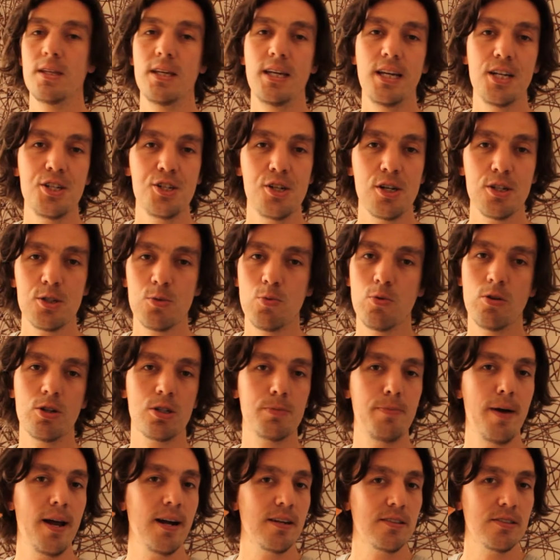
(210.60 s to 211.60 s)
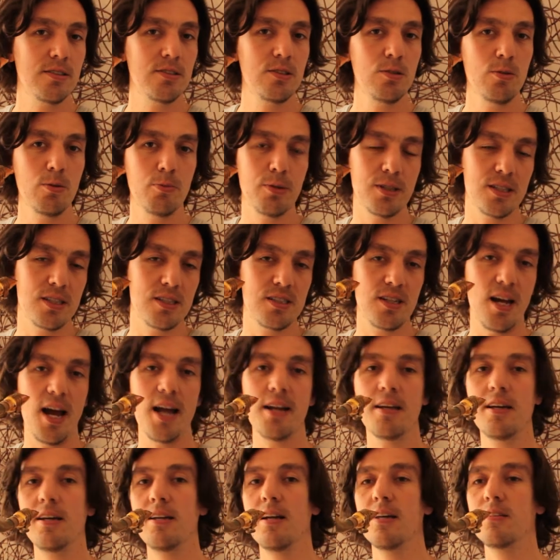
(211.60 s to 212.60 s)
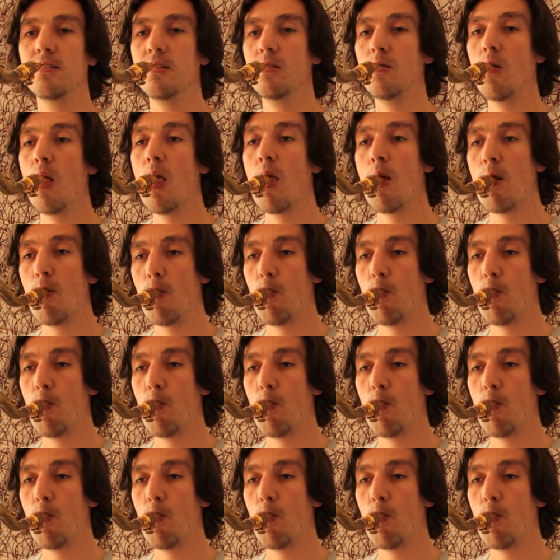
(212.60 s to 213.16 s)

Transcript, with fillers: it just works better to do it with the side key than to do.